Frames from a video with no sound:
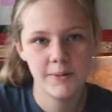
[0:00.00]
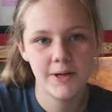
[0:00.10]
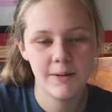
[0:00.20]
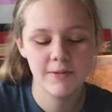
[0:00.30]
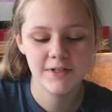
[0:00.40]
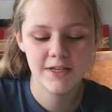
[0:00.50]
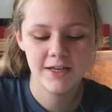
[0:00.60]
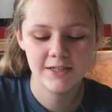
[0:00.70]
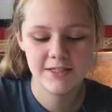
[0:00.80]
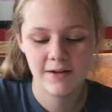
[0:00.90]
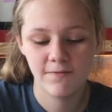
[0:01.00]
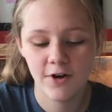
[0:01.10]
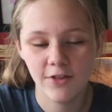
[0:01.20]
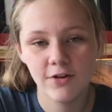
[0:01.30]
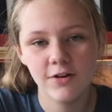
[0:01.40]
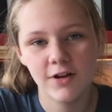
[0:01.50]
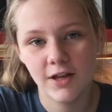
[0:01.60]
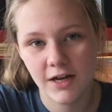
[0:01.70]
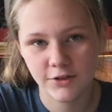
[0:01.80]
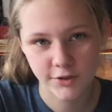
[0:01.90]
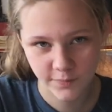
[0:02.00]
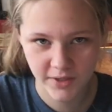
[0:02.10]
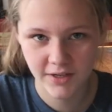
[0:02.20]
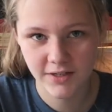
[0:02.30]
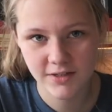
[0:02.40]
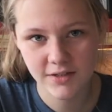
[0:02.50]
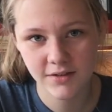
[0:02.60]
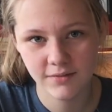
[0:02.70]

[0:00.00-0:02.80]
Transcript: gonna take it a step farther and actually bead it.